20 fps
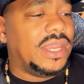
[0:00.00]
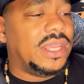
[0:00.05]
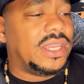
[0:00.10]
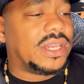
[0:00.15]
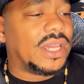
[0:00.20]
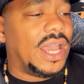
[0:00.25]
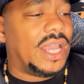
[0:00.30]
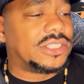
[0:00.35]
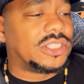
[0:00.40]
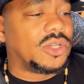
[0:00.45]

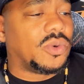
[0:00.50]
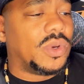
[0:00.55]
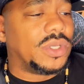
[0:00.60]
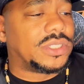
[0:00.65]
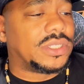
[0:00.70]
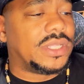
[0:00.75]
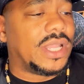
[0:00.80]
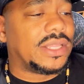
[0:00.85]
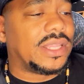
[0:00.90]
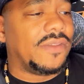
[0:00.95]
consequences
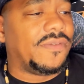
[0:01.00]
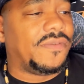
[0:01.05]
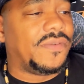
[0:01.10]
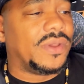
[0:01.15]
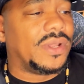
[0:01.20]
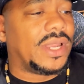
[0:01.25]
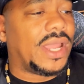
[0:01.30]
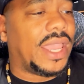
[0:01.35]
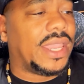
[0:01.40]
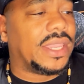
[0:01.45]
that they feel
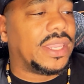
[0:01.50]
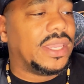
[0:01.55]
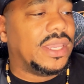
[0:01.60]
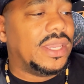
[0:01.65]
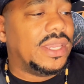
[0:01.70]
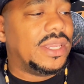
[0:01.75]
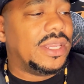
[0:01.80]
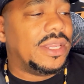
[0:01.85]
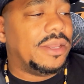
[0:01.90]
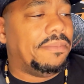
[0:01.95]
like
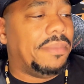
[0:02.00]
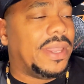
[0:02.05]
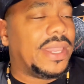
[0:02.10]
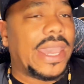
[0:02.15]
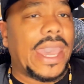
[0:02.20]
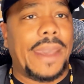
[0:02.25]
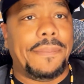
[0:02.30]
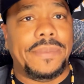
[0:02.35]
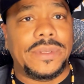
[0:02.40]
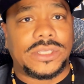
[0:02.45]
may
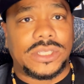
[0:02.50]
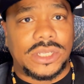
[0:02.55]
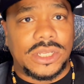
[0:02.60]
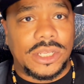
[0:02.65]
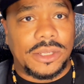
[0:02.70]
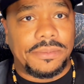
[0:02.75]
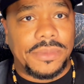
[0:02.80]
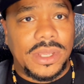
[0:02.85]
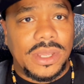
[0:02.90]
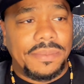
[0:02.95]
happen to
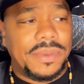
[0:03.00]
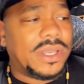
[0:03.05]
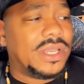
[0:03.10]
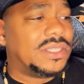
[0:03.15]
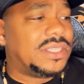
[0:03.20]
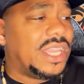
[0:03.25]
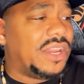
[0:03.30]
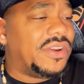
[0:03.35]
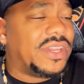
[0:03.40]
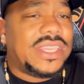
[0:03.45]
them because
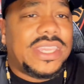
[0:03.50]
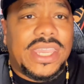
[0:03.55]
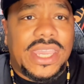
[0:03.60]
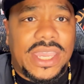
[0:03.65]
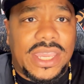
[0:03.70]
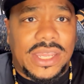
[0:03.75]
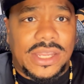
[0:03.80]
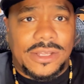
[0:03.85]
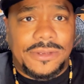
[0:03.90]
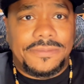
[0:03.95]
they're a
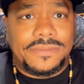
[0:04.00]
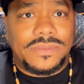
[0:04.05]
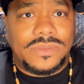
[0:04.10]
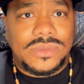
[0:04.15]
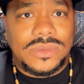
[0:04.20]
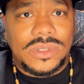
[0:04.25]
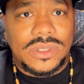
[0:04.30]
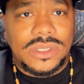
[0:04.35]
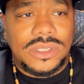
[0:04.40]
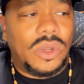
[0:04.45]
kid.
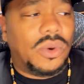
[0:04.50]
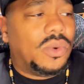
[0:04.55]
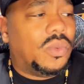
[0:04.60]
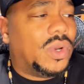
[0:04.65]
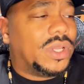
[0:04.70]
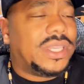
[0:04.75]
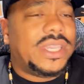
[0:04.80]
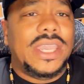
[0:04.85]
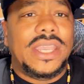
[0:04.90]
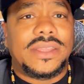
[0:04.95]
No, what
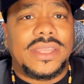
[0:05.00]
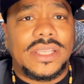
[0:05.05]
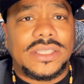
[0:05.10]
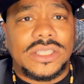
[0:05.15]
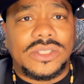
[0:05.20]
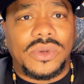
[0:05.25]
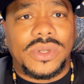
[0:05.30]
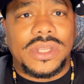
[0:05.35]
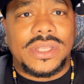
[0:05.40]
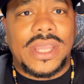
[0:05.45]
kid thinks he's
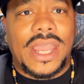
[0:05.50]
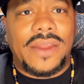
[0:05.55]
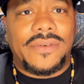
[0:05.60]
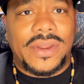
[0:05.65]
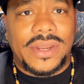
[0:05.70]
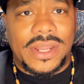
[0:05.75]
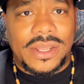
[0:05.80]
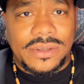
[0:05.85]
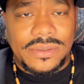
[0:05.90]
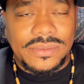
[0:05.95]
going to die right
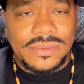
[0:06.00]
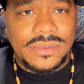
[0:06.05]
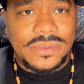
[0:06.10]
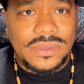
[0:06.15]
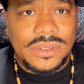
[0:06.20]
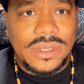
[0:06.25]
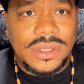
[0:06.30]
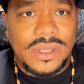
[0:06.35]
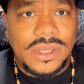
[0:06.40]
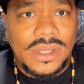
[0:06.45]
now?
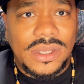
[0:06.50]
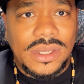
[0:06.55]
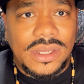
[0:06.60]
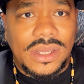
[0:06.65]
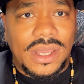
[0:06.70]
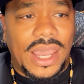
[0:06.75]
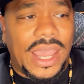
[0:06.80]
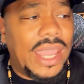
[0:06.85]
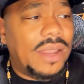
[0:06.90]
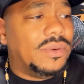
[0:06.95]

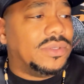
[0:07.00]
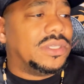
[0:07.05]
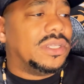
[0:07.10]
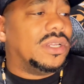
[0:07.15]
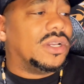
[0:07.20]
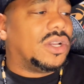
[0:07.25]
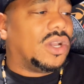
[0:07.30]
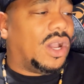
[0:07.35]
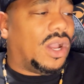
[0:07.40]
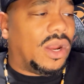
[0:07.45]
I was in a
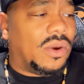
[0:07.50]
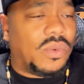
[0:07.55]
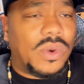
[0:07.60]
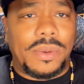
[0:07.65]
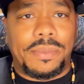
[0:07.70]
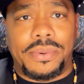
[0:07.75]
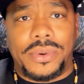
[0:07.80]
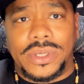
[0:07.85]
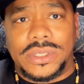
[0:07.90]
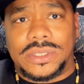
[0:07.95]
car at one
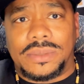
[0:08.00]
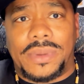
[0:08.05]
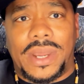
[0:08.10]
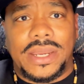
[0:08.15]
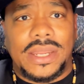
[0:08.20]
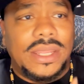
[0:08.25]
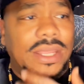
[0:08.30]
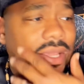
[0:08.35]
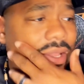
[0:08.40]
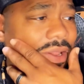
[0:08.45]
point.
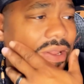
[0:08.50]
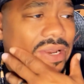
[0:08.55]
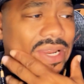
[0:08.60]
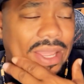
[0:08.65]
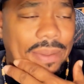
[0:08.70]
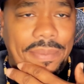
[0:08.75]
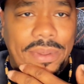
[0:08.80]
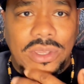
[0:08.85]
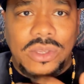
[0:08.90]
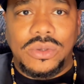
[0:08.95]
Somebody
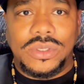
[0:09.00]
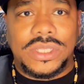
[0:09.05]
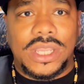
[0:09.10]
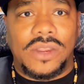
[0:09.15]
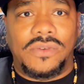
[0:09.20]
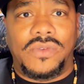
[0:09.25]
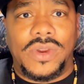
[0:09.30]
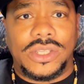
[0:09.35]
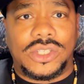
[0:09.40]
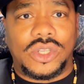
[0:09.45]
let me use their
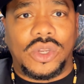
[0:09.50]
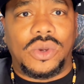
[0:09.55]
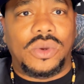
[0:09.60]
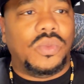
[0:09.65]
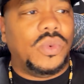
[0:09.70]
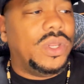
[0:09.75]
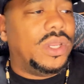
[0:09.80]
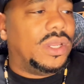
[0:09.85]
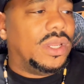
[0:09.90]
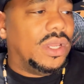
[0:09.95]
rental, and
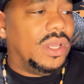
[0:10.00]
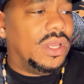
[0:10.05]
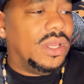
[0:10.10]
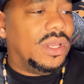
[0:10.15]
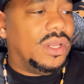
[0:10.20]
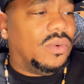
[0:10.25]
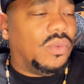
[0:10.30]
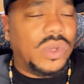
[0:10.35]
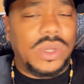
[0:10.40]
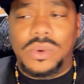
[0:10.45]

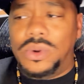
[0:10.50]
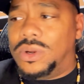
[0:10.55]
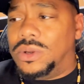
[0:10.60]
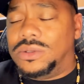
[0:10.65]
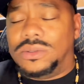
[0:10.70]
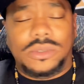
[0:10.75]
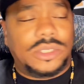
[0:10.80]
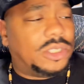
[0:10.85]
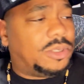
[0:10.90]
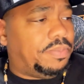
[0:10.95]
we were
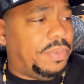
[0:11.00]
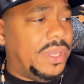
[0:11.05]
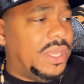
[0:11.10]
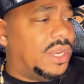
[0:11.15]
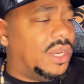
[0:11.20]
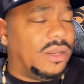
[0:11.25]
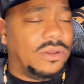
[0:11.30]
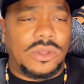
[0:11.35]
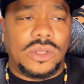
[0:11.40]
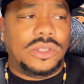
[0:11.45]

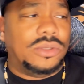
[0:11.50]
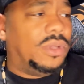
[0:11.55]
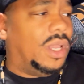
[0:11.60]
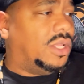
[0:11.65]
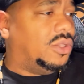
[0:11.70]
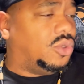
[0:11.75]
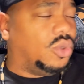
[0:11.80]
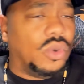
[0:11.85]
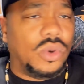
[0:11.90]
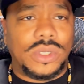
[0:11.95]
speeding
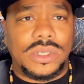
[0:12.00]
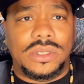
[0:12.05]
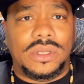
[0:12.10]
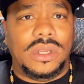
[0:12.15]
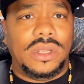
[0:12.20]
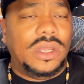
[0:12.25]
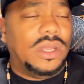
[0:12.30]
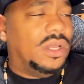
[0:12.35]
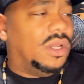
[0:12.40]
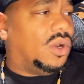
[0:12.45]
and doing
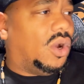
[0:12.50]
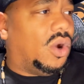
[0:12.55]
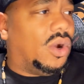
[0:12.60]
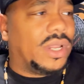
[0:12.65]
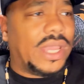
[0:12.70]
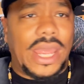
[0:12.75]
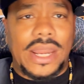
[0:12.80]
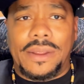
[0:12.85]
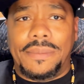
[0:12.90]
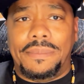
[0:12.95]
all
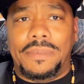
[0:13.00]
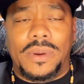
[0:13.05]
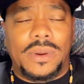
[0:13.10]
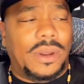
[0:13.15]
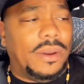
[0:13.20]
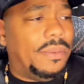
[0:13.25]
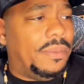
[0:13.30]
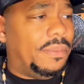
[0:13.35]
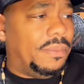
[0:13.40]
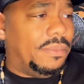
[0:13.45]
kind of